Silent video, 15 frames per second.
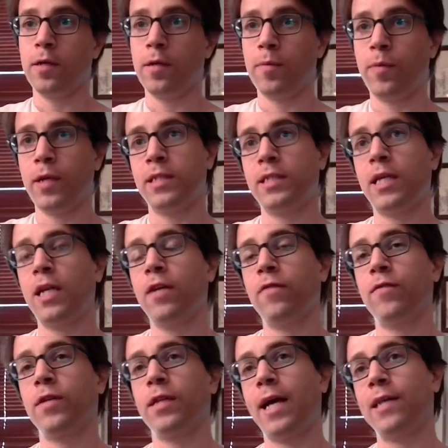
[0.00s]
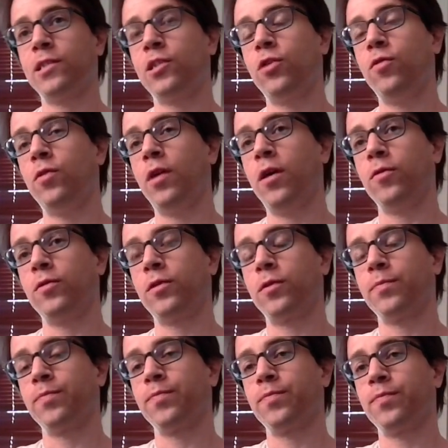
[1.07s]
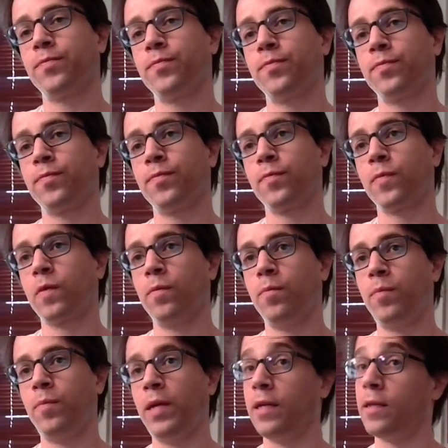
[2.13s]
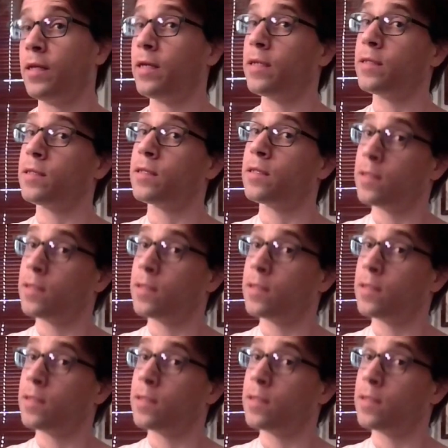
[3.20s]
But instead of the last 2 notes being this,